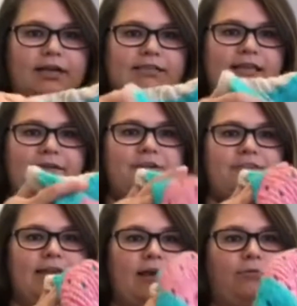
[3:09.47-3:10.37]
It's
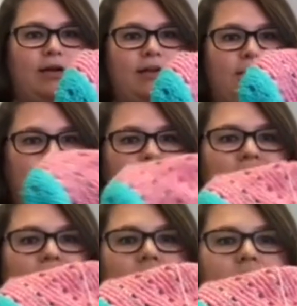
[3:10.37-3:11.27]
everything I wanted and
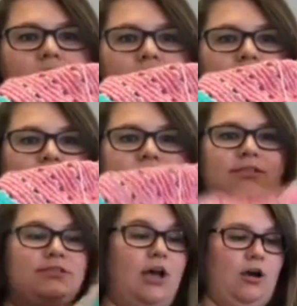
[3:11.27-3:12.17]
more.
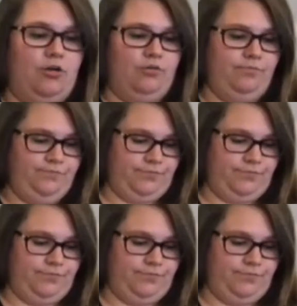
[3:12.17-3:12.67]
So